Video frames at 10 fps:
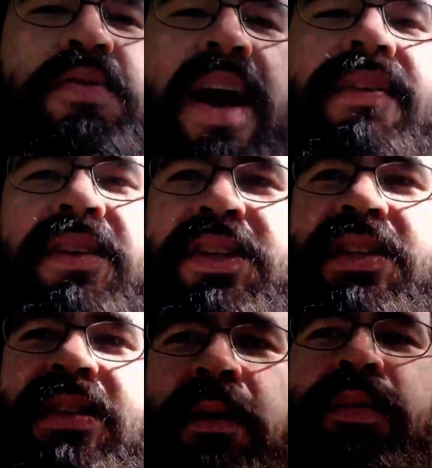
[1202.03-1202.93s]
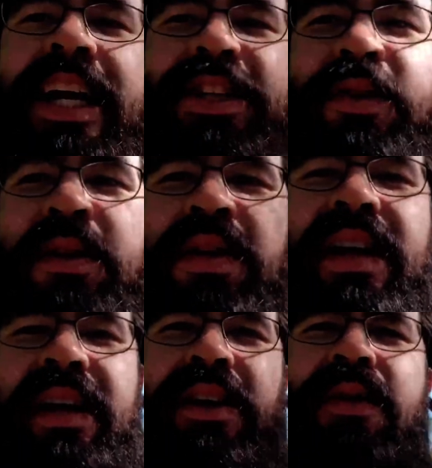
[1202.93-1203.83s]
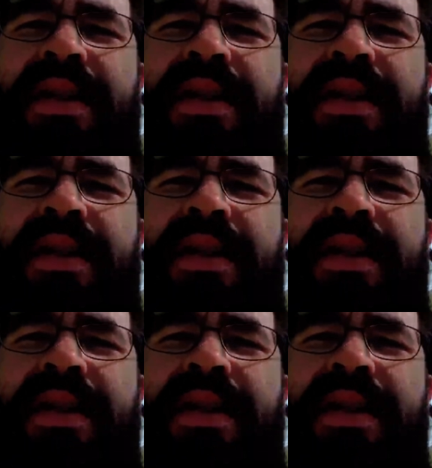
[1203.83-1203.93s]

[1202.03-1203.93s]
you have a place where you think, I